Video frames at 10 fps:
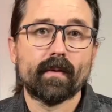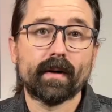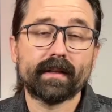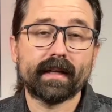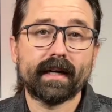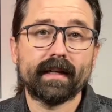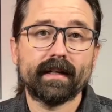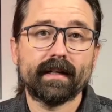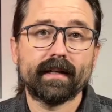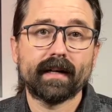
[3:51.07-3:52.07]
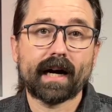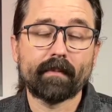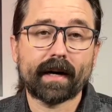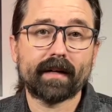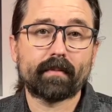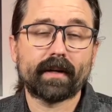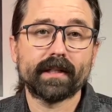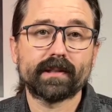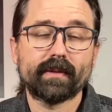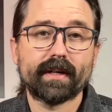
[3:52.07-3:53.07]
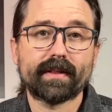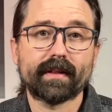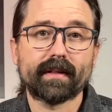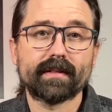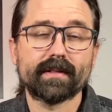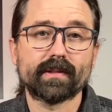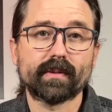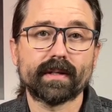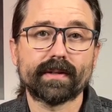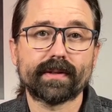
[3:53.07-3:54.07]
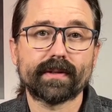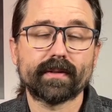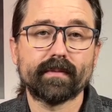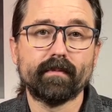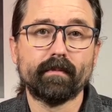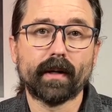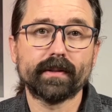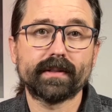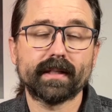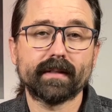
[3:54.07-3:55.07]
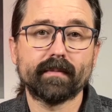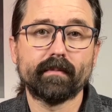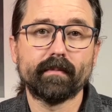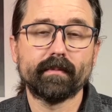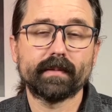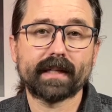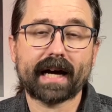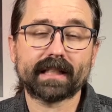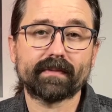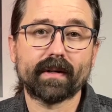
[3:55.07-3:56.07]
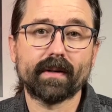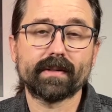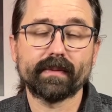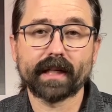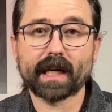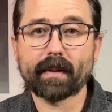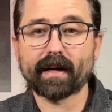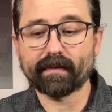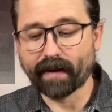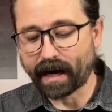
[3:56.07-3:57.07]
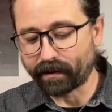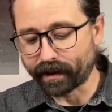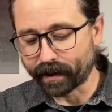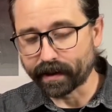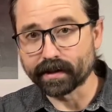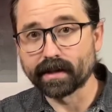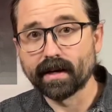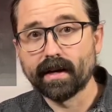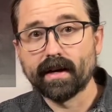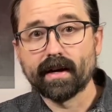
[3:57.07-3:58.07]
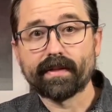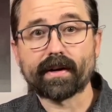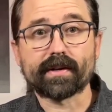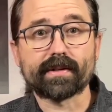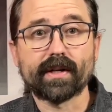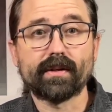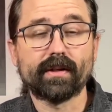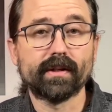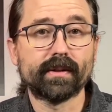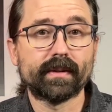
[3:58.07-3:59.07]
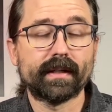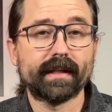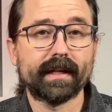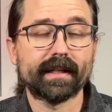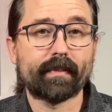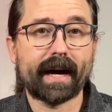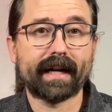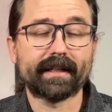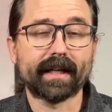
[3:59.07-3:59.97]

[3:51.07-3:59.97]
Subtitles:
One thing I'm not impressed with, and this is with most saxophones when they come out of the factory, is there is no glue in the pad